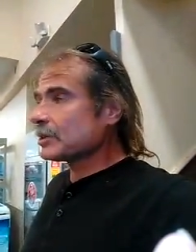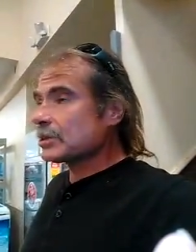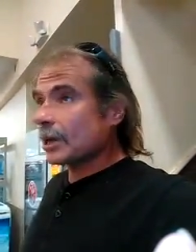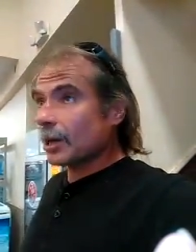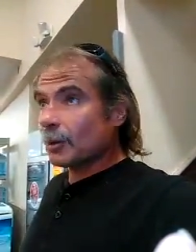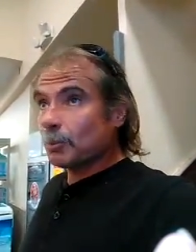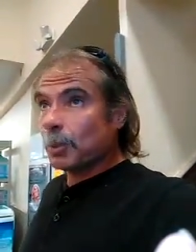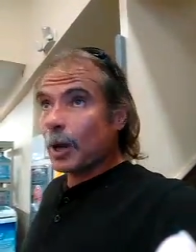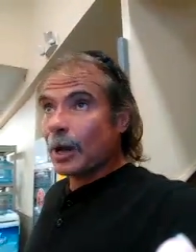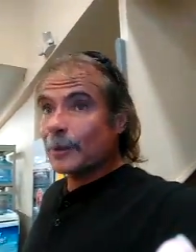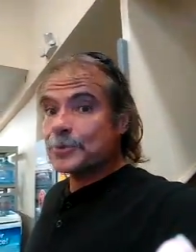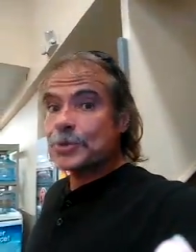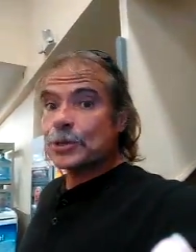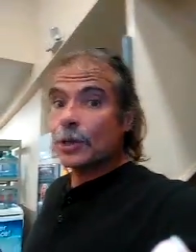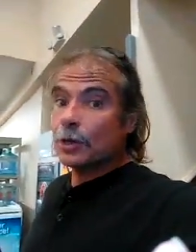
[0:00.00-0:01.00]
I'm not telling
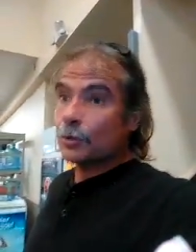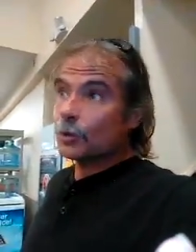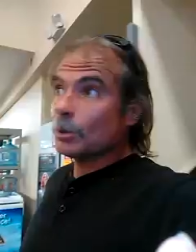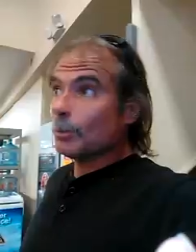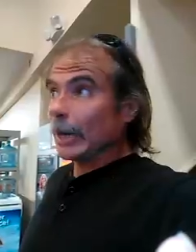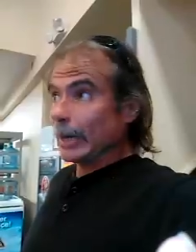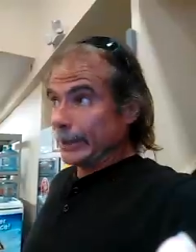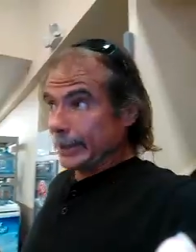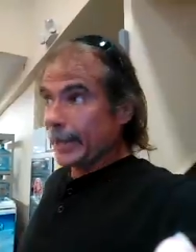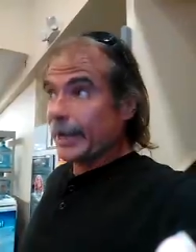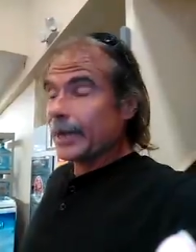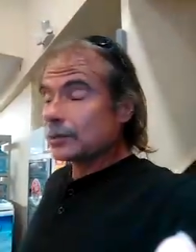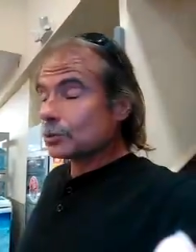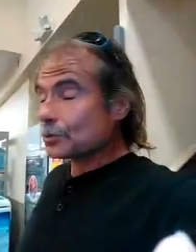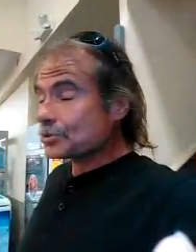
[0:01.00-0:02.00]
Pops, you know, you
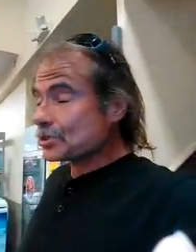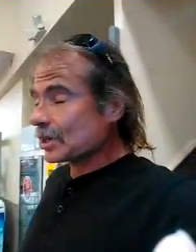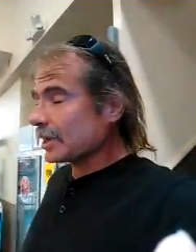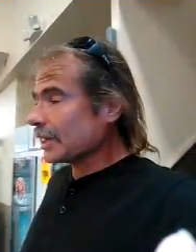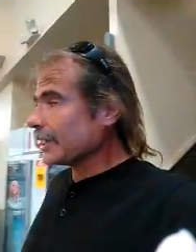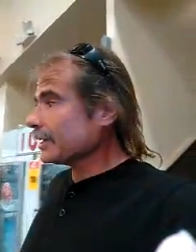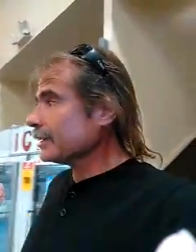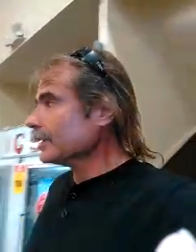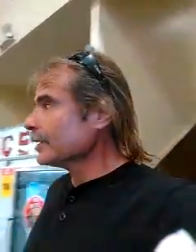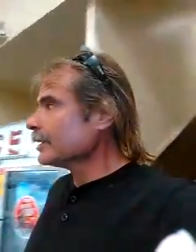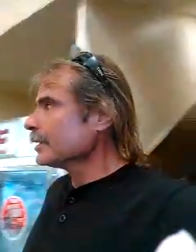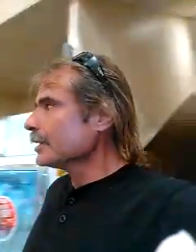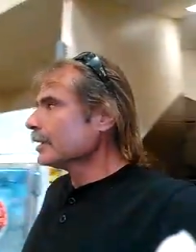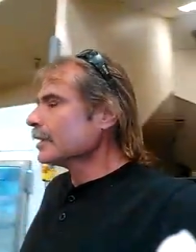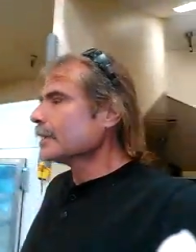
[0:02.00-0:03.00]
might die, I don't say
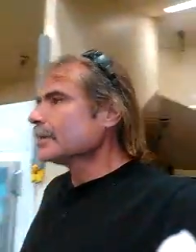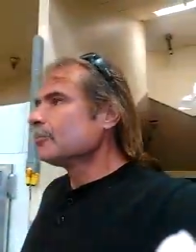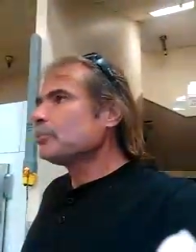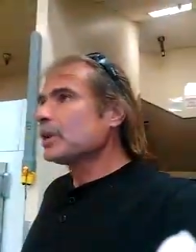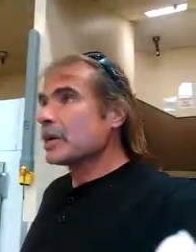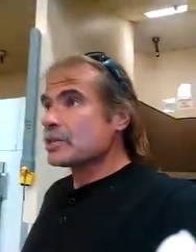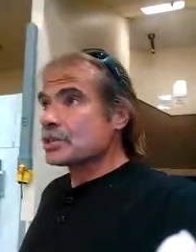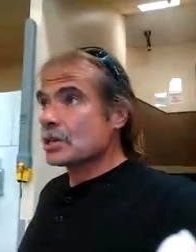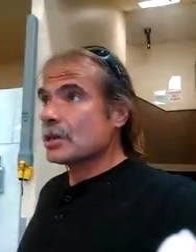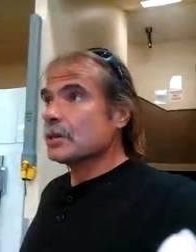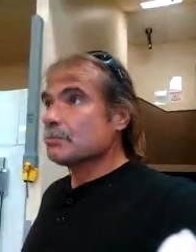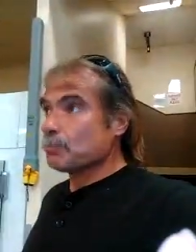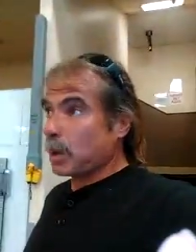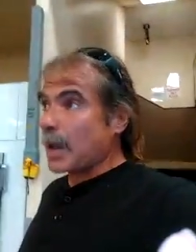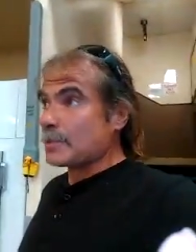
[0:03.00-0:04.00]
that. But I
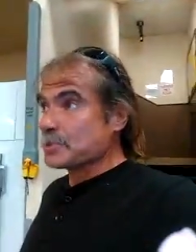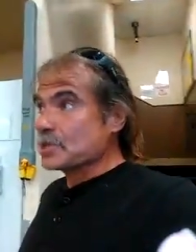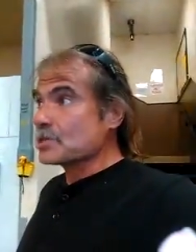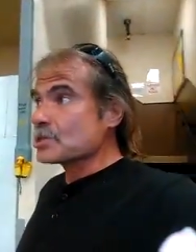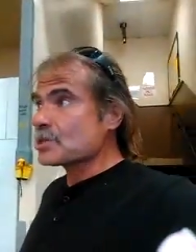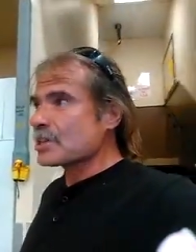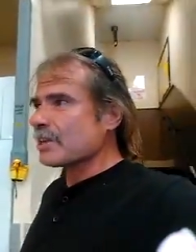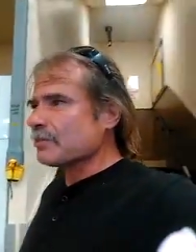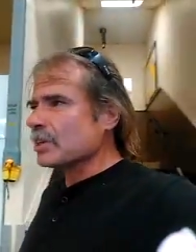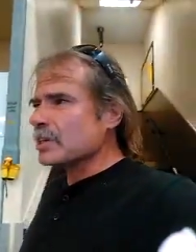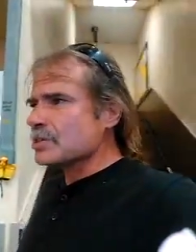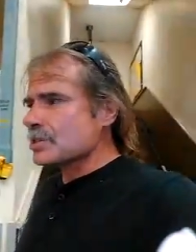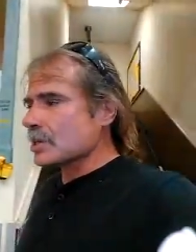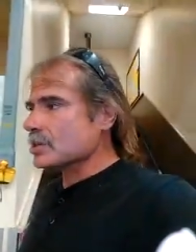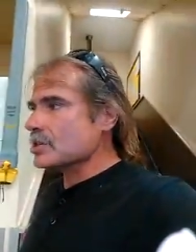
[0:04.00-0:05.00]
said. Pops is
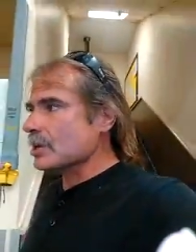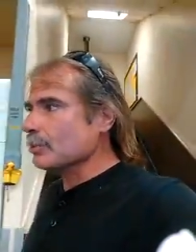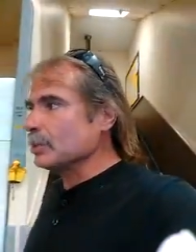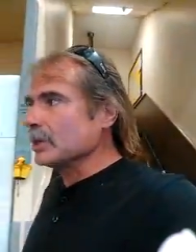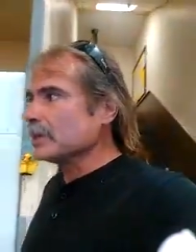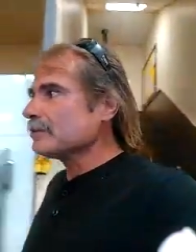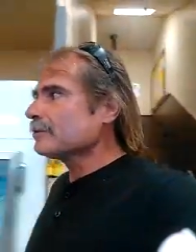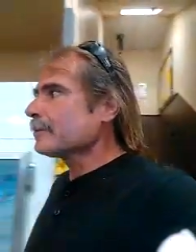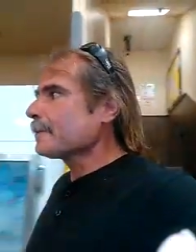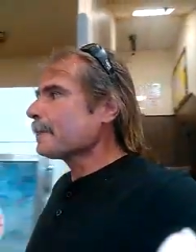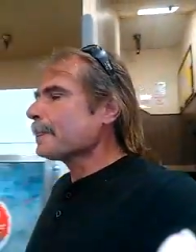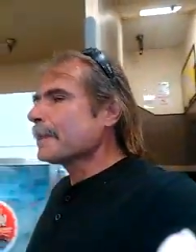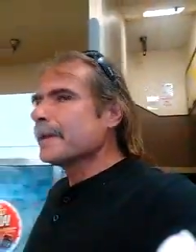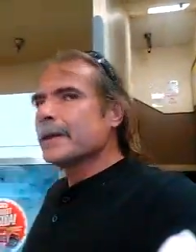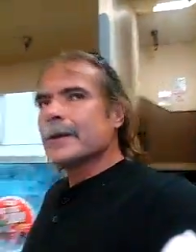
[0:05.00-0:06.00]
76, I believe.